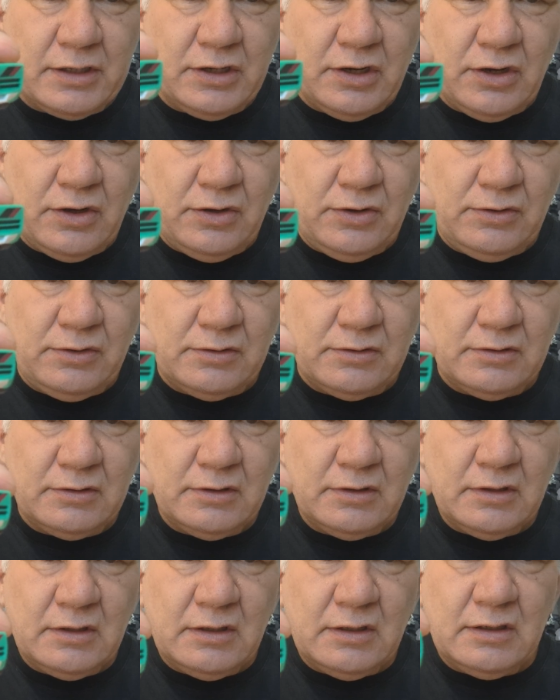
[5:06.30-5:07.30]
new.
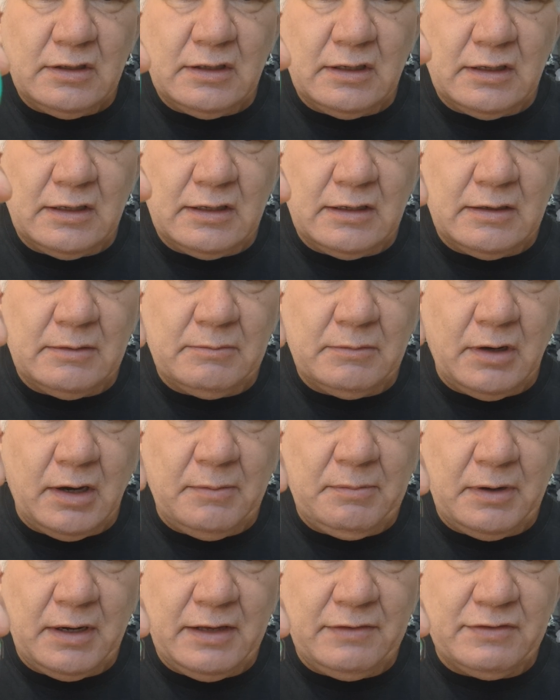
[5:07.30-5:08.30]
I
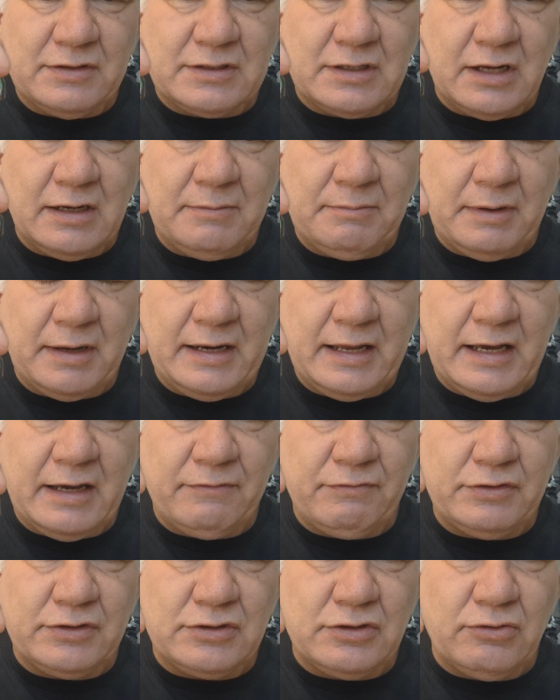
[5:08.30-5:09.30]
believe it's only been
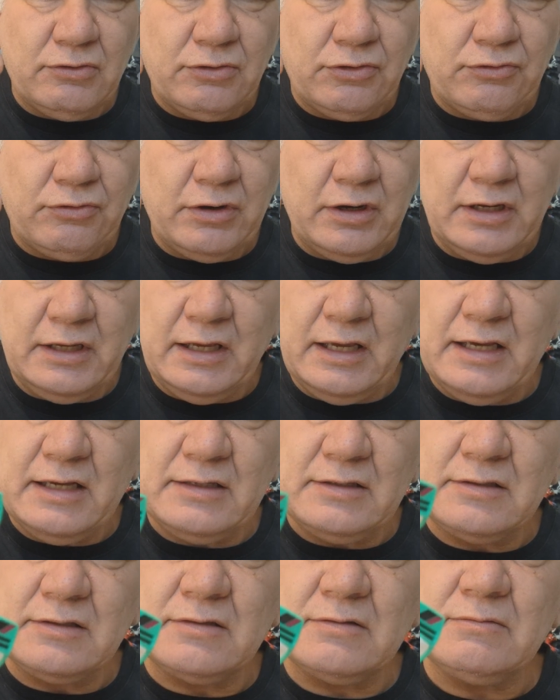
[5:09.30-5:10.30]
out for 2 or 3
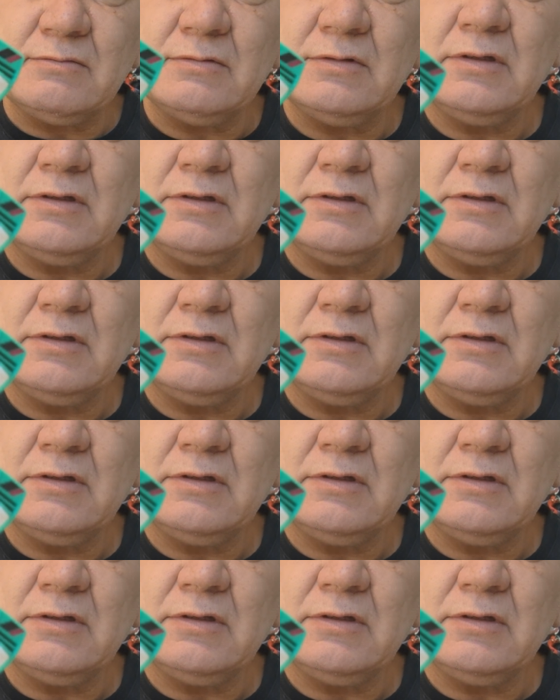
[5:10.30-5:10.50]
years,